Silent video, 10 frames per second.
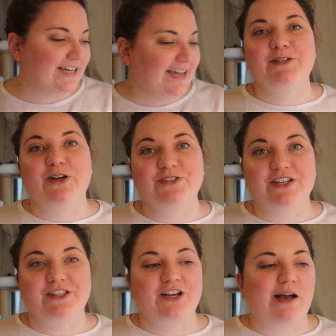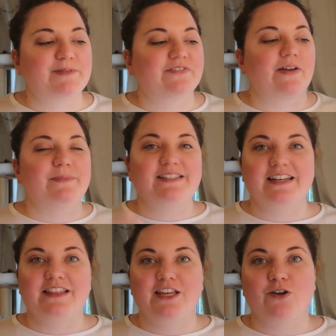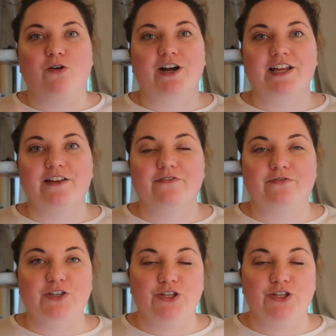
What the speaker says: Let me know down in the comments if I missed anything or if